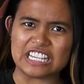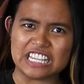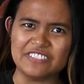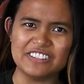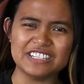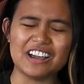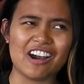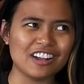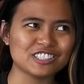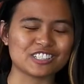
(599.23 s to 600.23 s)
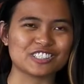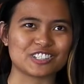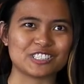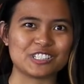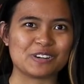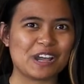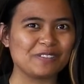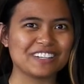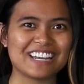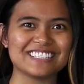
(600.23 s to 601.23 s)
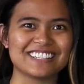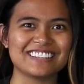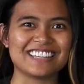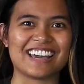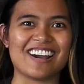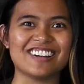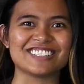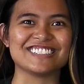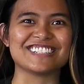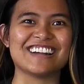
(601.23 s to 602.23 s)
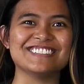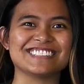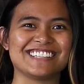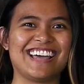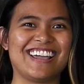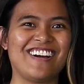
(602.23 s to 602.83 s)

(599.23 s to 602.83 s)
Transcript: even the ostrich or two. And when I saw that ostrich, I was like,